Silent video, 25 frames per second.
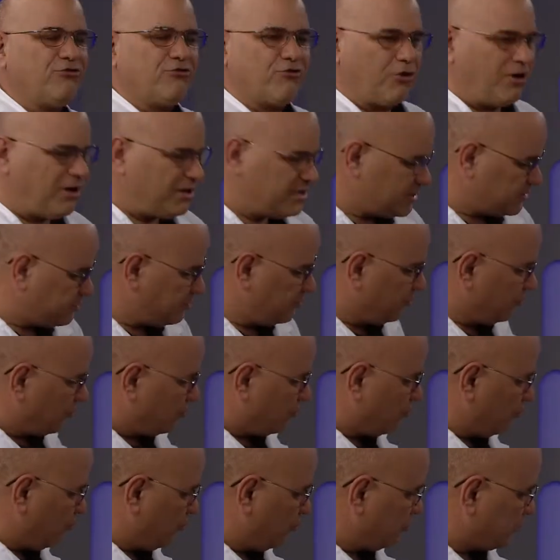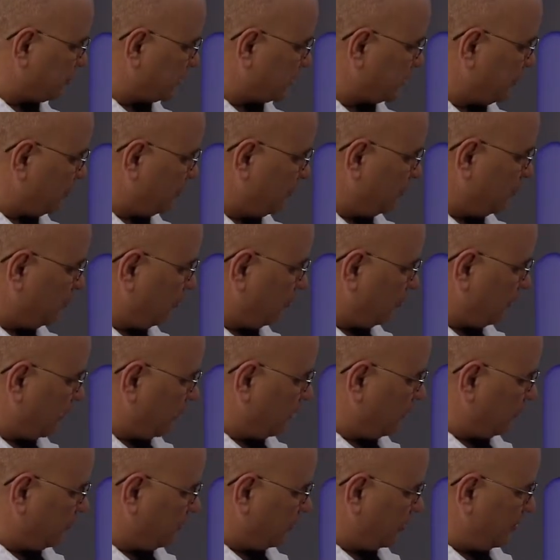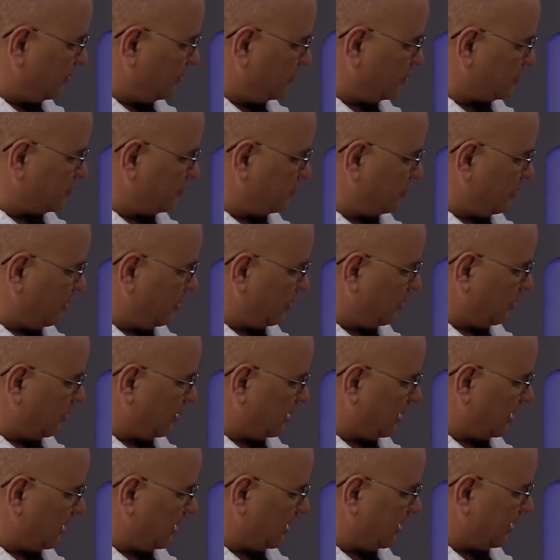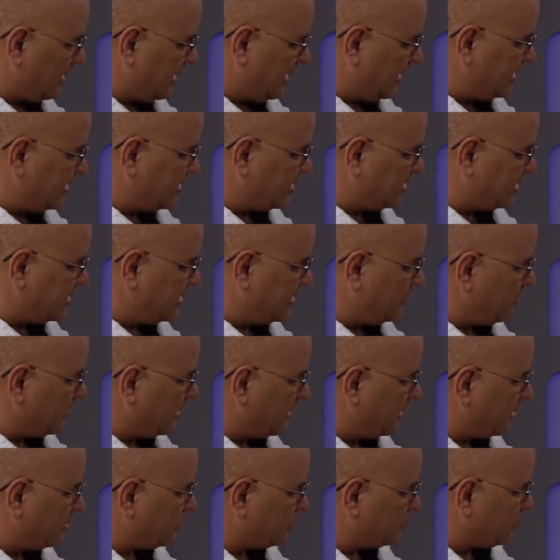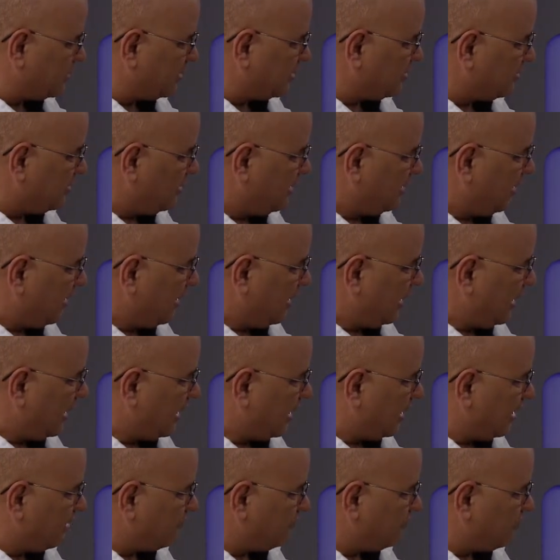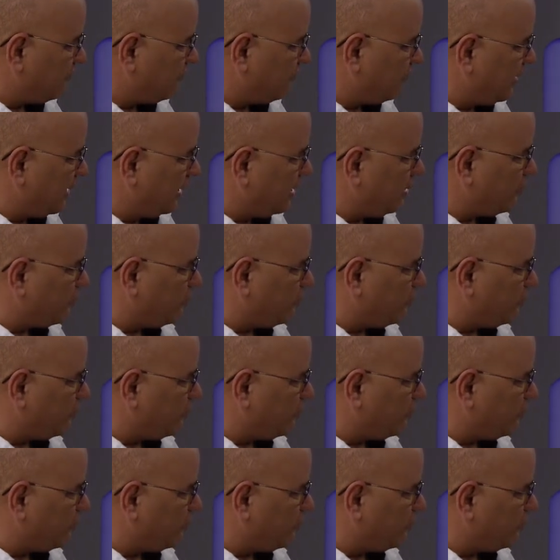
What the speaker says: cross-mute groups, we go right over here to our IDC management, and I've defined a